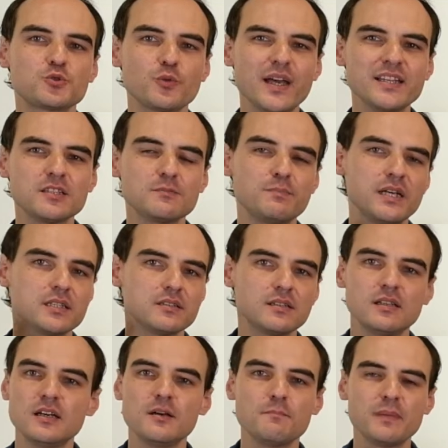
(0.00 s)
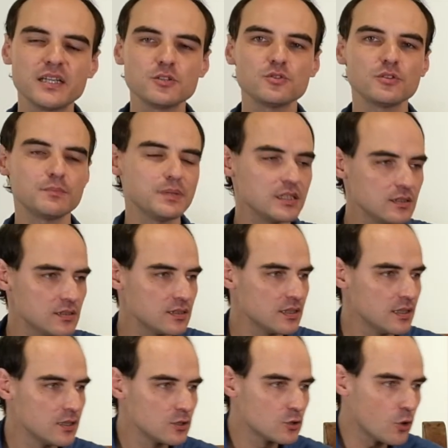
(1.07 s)
sweat, but makes you a bit
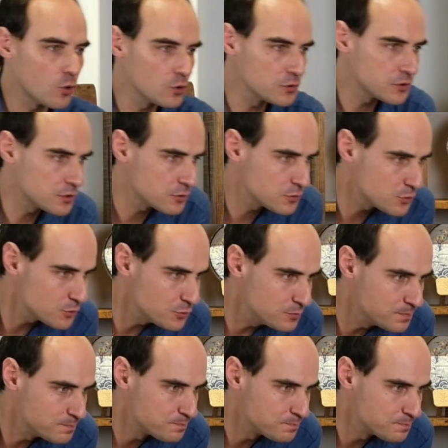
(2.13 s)
colder too.